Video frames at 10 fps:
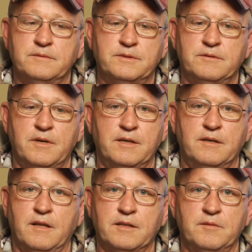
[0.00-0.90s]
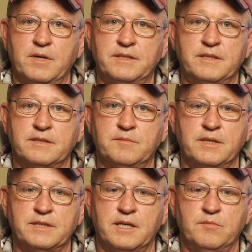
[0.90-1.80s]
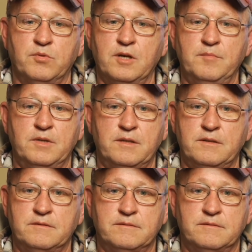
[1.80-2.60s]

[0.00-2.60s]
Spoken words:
So I collected my 6 months unemployment, and